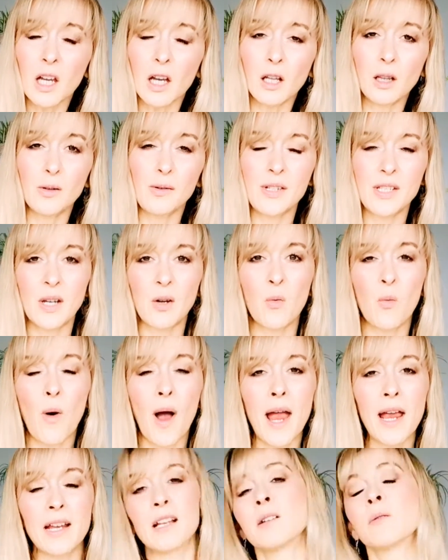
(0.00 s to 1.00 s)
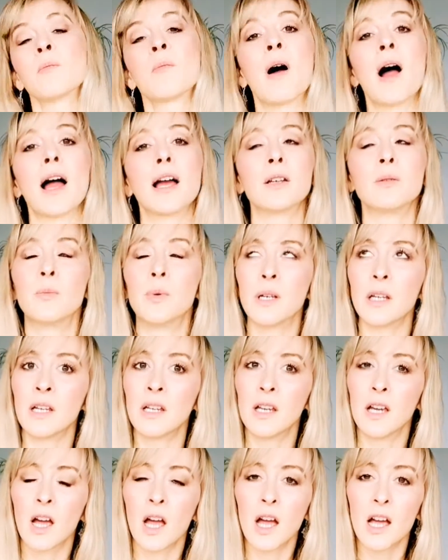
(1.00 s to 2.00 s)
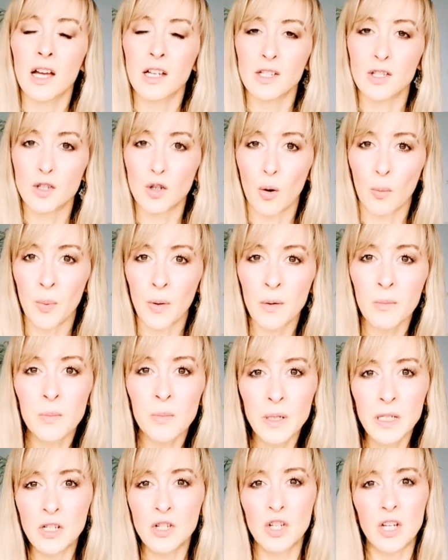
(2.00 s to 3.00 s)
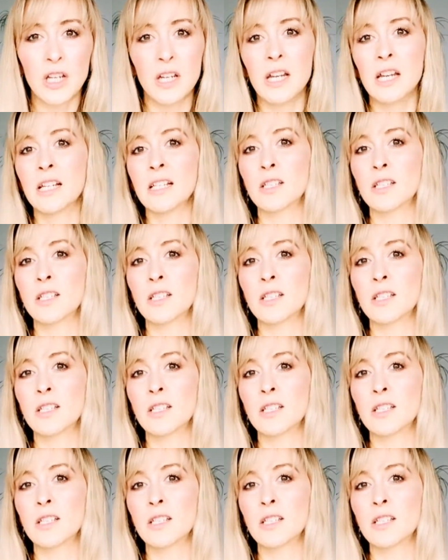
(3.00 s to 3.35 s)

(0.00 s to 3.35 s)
losing weight, it might be stopping binge eating,